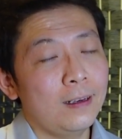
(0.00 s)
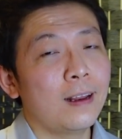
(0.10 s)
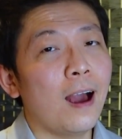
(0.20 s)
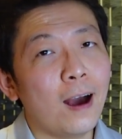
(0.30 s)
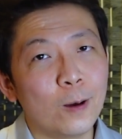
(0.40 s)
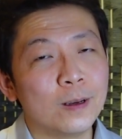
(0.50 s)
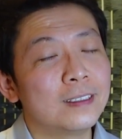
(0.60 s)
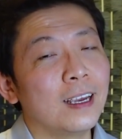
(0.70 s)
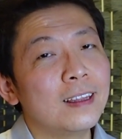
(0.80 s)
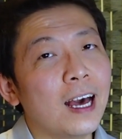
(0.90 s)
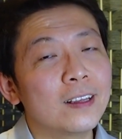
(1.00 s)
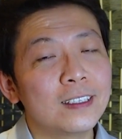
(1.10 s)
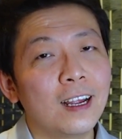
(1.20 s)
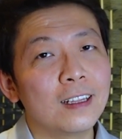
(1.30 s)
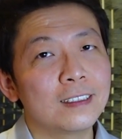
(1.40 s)
Now, is
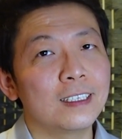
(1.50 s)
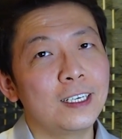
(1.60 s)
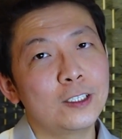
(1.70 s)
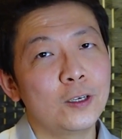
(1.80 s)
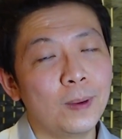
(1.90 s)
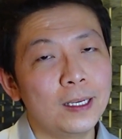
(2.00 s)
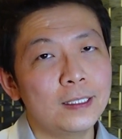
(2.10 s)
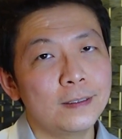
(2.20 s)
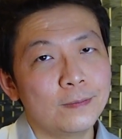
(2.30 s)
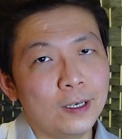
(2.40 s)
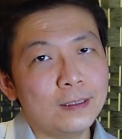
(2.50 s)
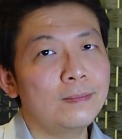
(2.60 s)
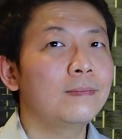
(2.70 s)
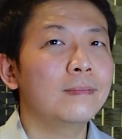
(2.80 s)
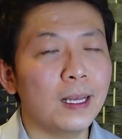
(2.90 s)
$8,000 a year too much?
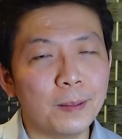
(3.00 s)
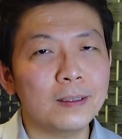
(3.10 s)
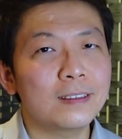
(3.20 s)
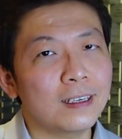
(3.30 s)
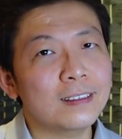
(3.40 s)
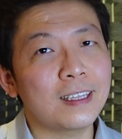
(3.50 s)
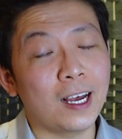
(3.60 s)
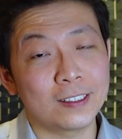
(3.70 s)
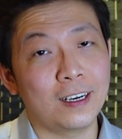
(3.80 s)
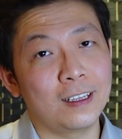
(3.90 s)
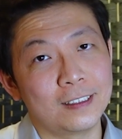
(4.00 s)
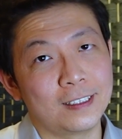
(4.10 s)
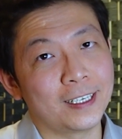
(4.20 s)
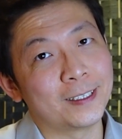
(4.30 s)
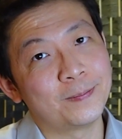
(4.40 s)
Well, how about $6,000
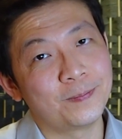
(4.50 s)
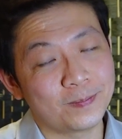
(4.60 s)
a year?